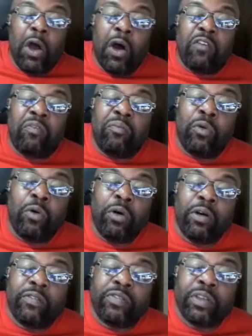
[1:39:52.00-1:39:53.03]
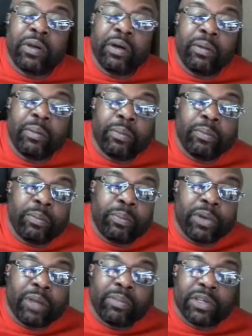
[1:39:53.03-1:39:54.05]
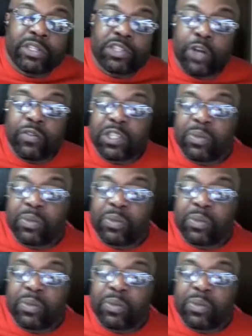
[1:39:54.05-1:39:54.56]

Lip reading: of more of the public service,